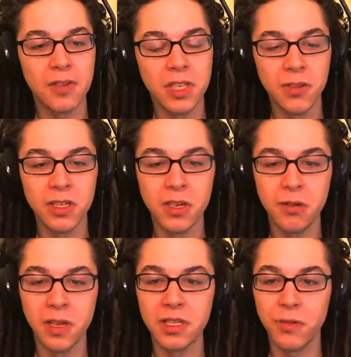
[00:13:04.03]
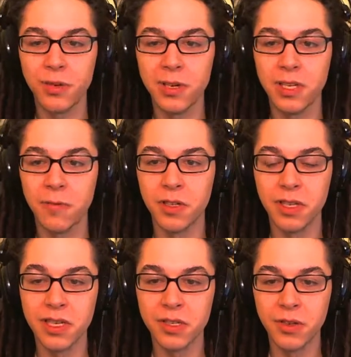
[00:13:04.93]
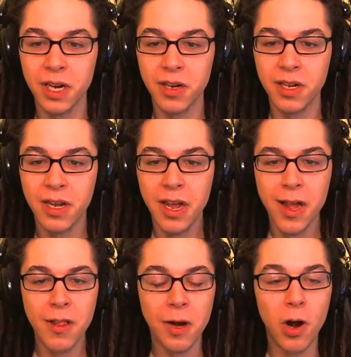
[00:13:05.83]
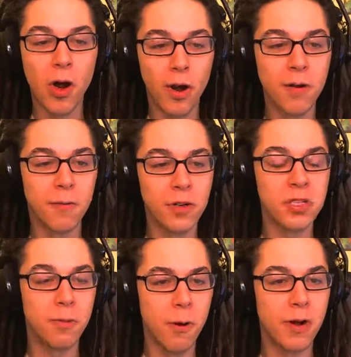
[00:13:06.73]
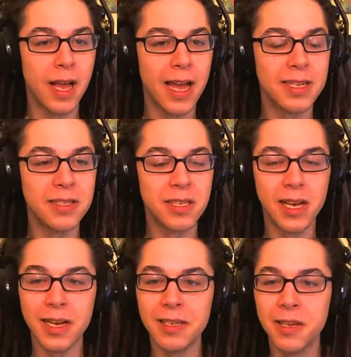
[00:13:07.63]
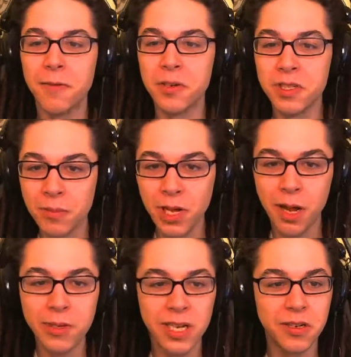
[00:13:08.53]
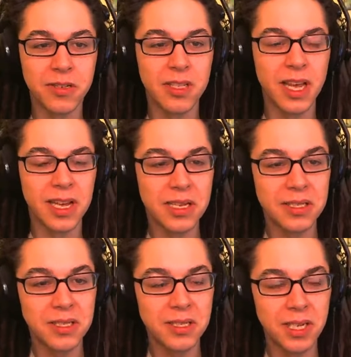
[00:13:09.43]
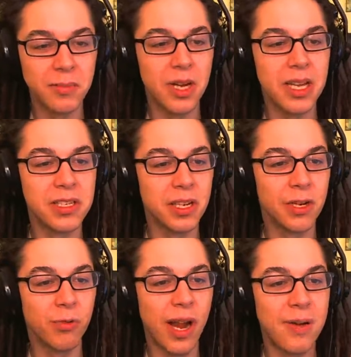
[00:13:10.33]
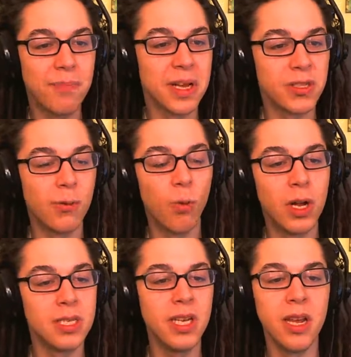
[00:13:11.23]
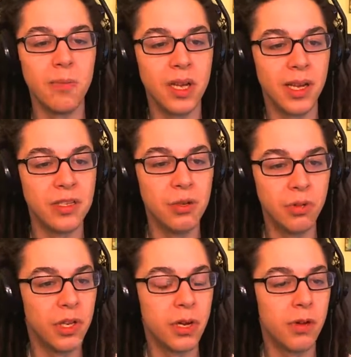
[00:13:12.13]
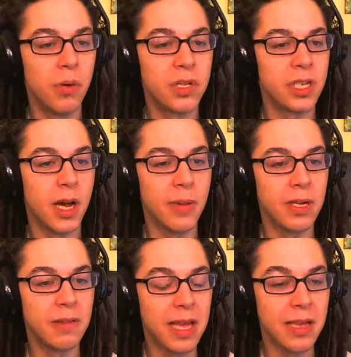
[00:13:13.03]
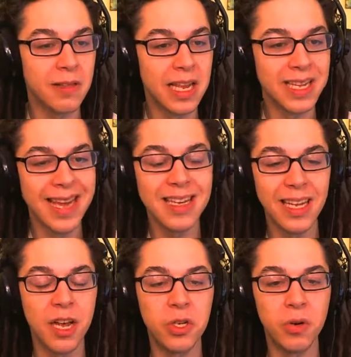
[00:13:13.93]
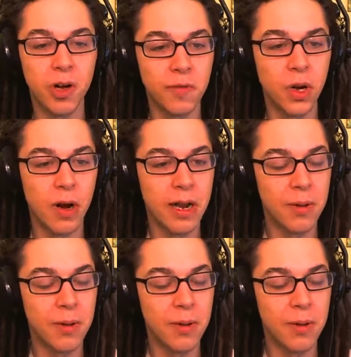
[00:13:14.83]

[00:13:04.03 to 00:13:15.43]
They like to do things a little bit differently. So they're a hard first opponent. As I've heard some commentators say, Sigma is a great best of one team because you really don't know what's coming, and they tend to catch you off guard.